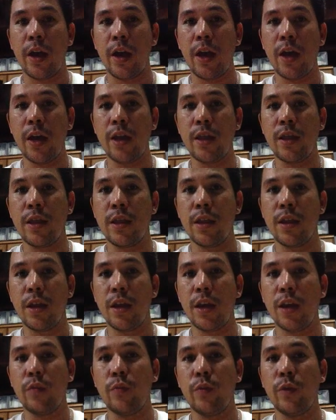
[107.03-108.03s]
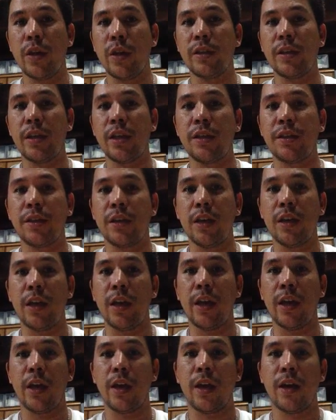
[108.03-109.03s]
and it will
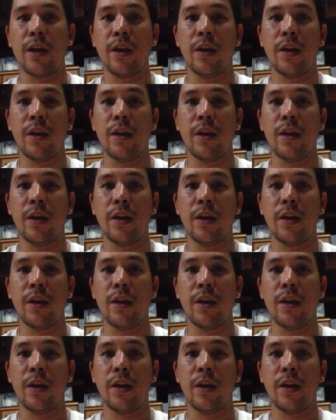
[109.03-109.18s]
essentially